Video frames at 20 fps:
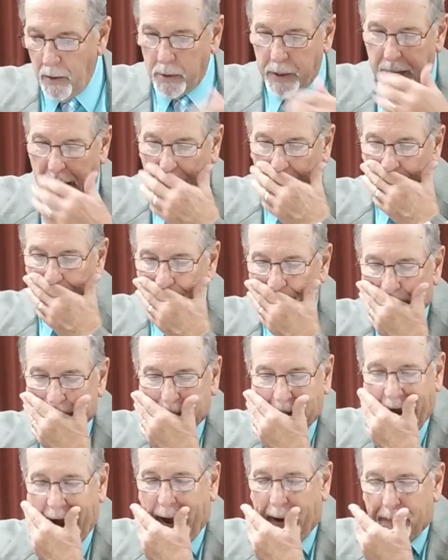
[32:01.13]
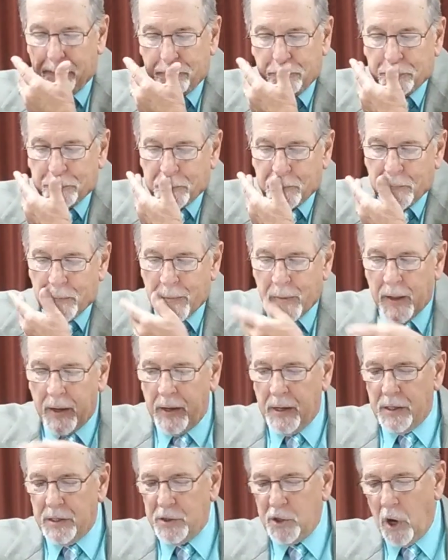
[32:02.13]
Okay, now,
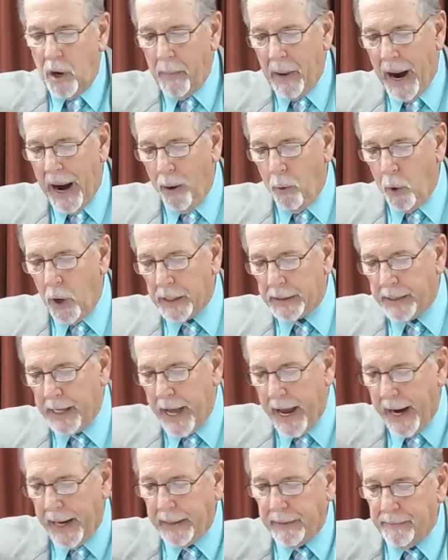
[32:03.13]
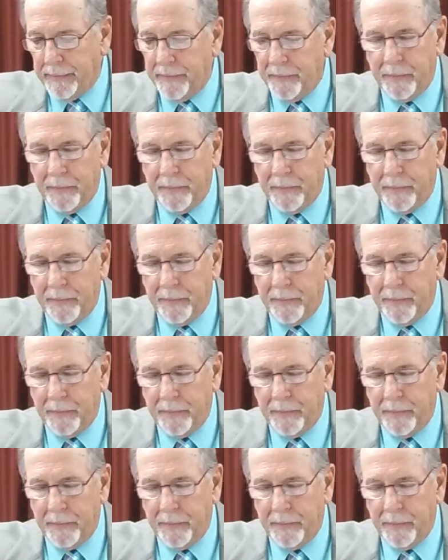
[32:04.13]
Jeremiah 1 and 8,